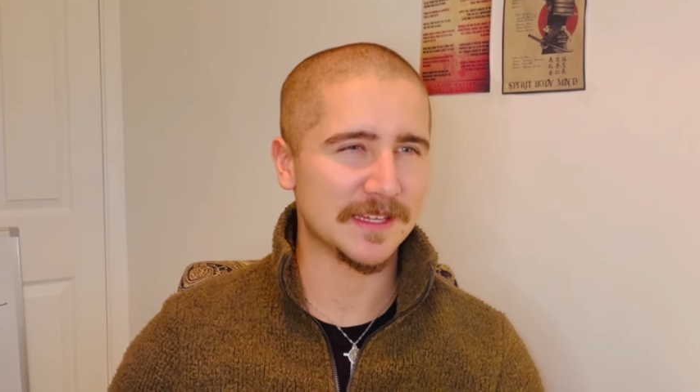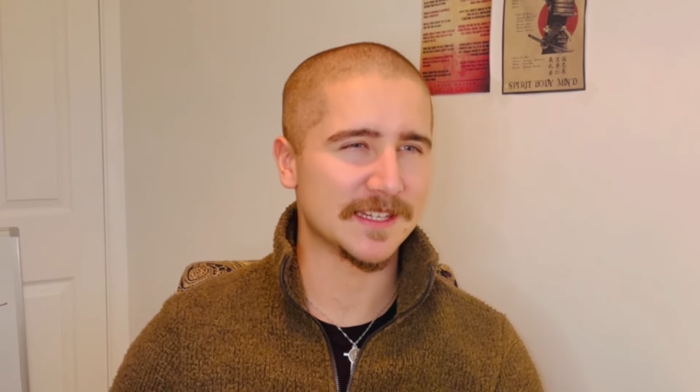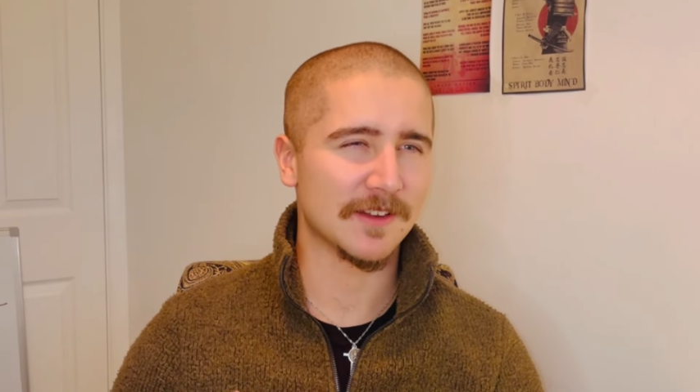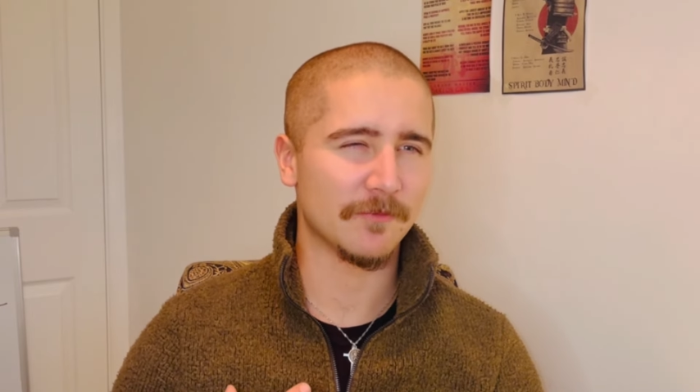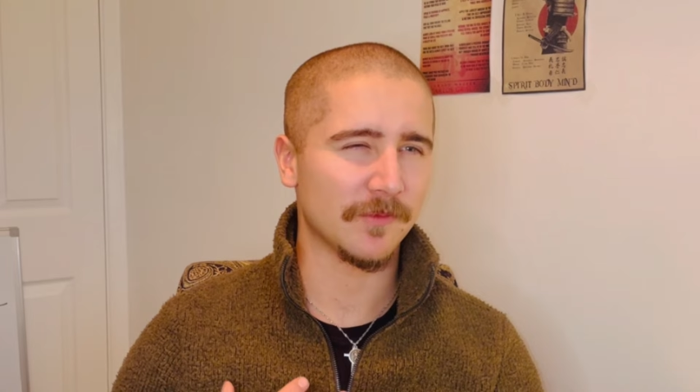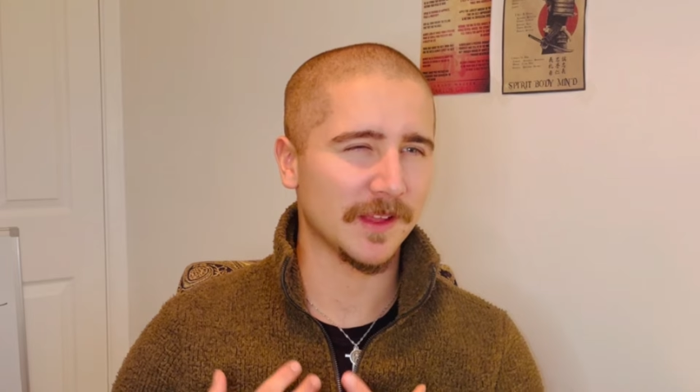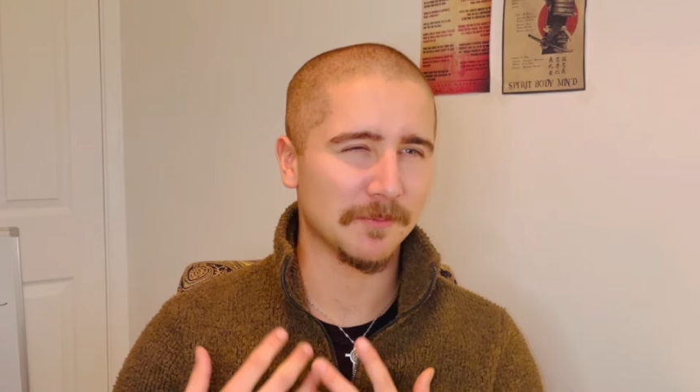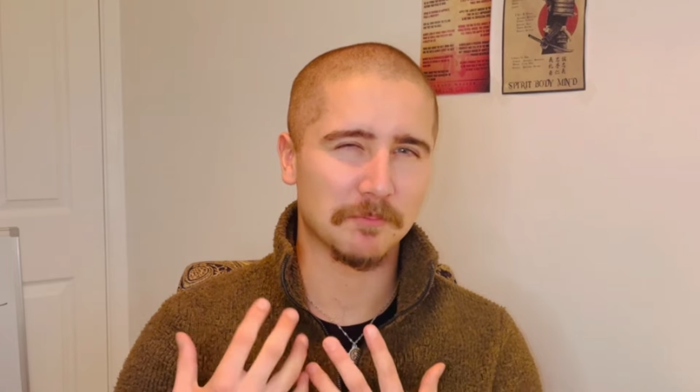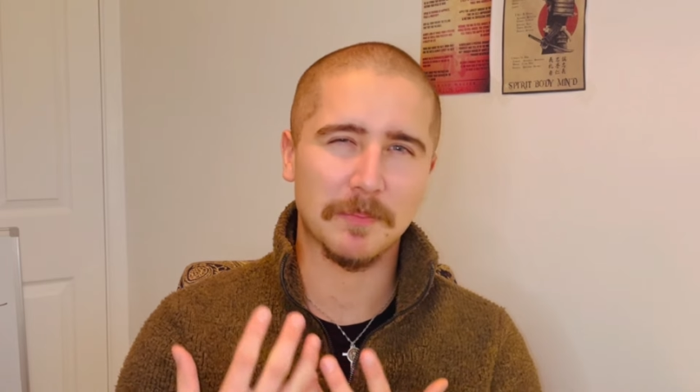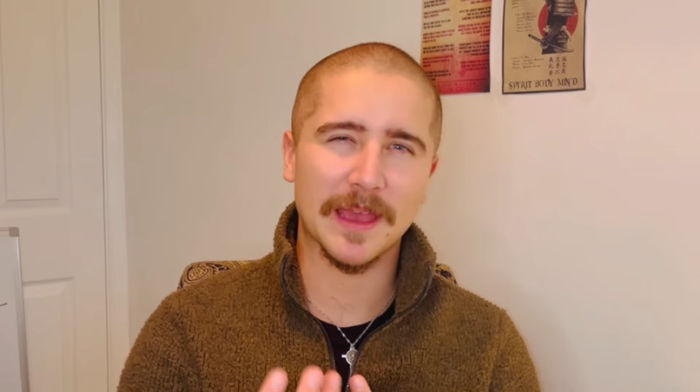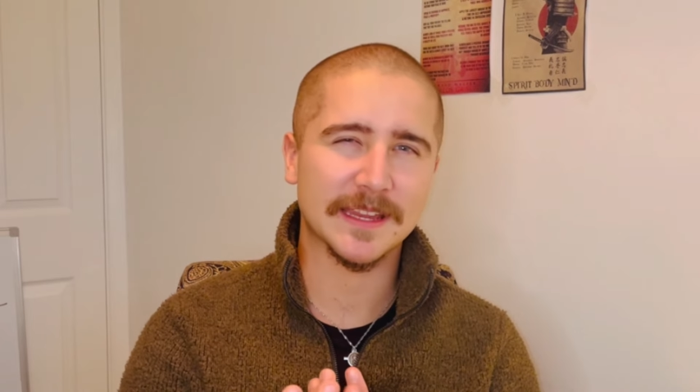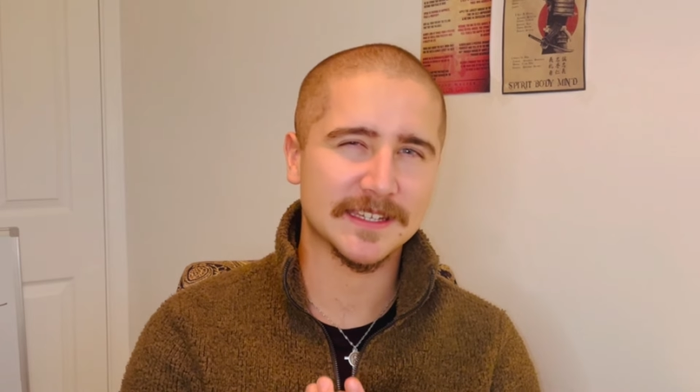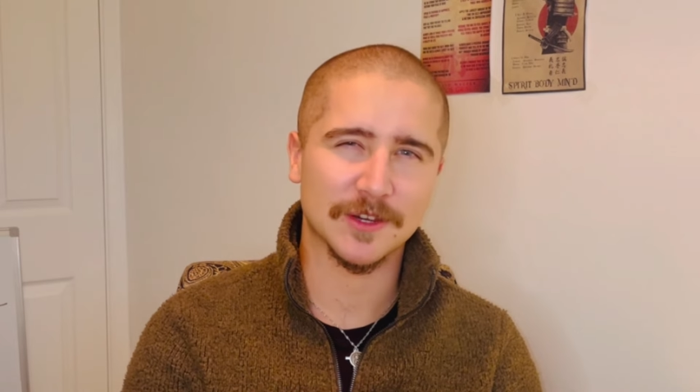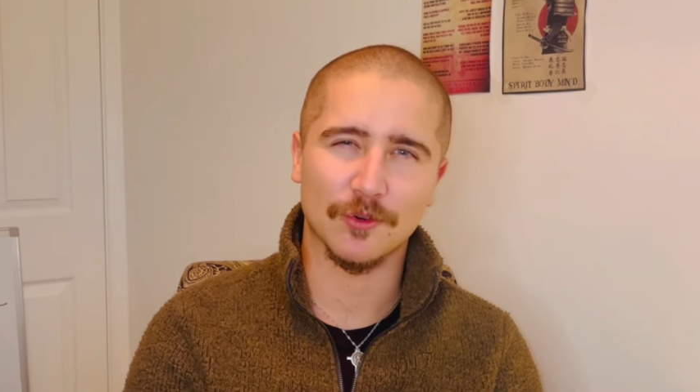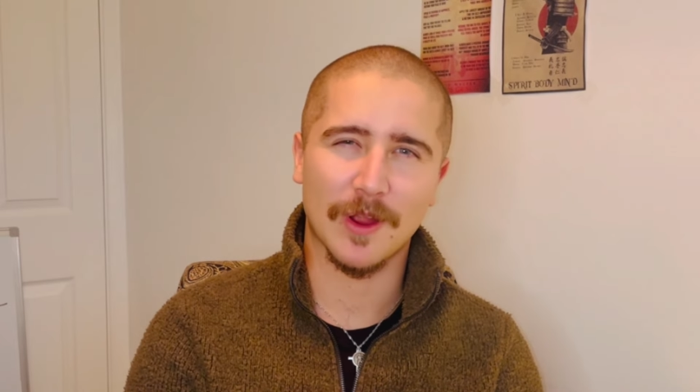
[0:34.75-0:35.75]
something
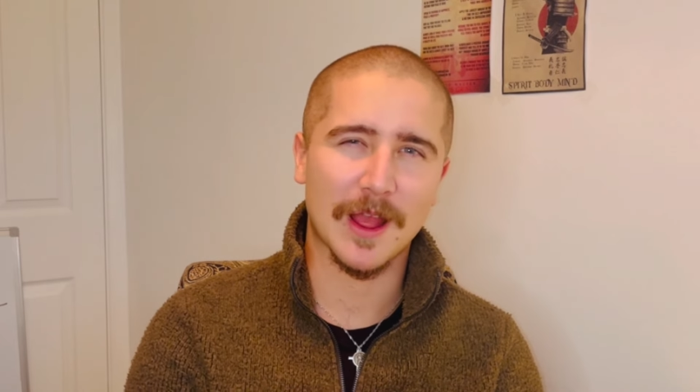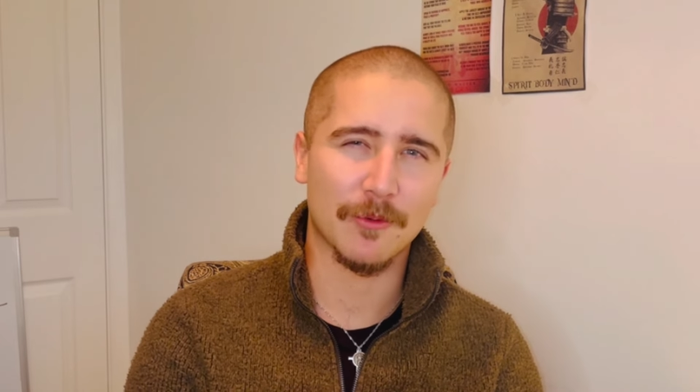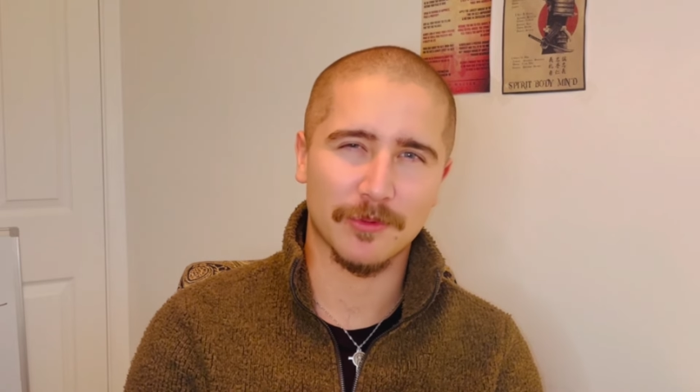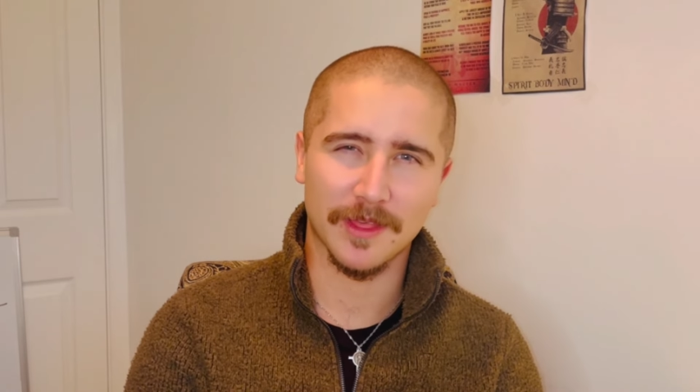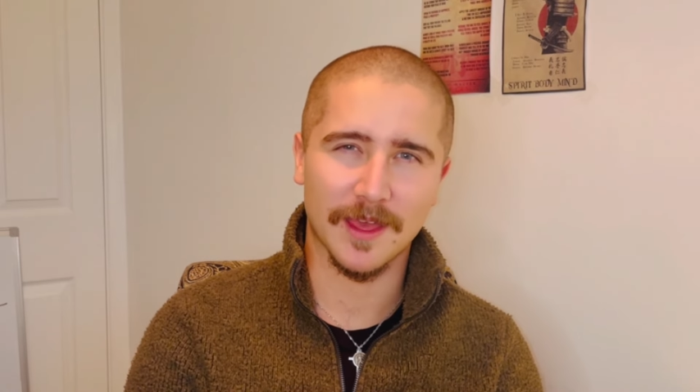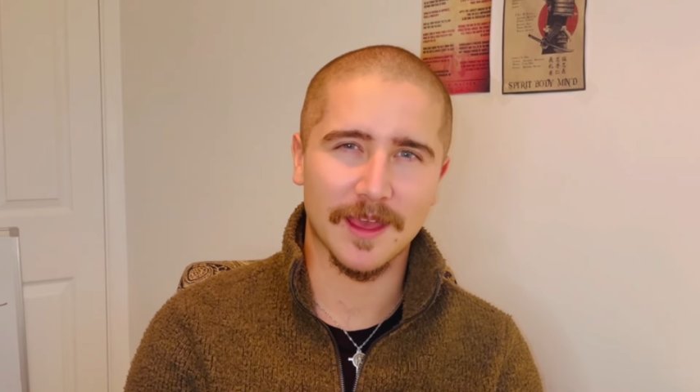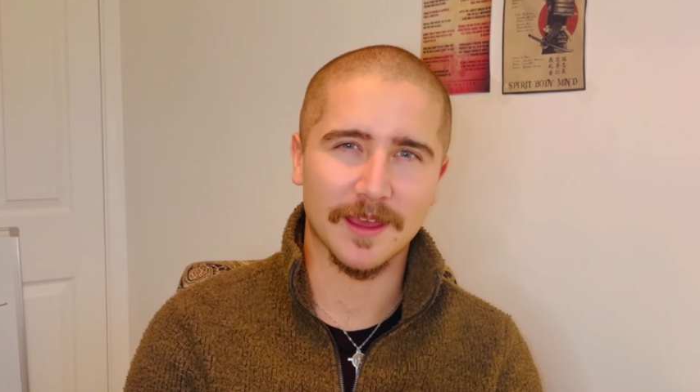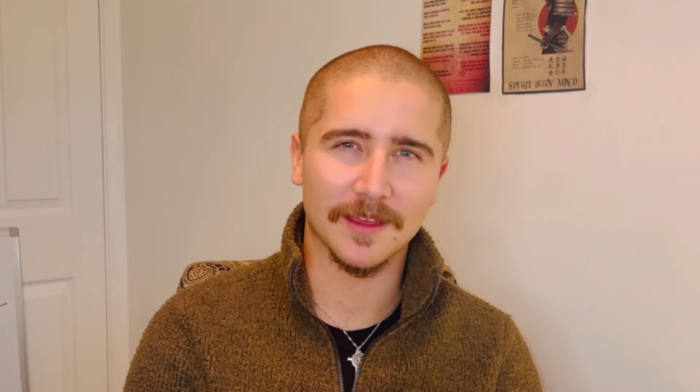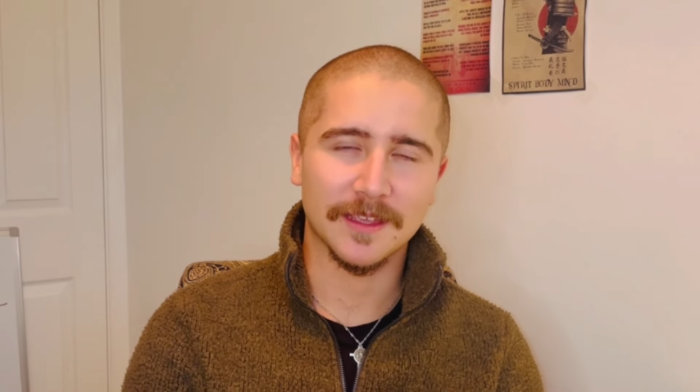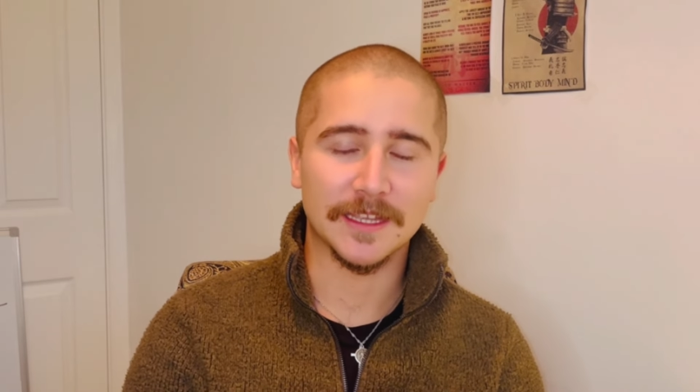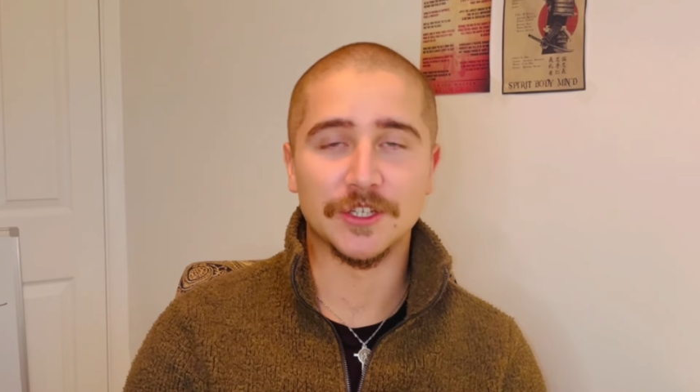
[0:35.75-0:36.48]
better out there.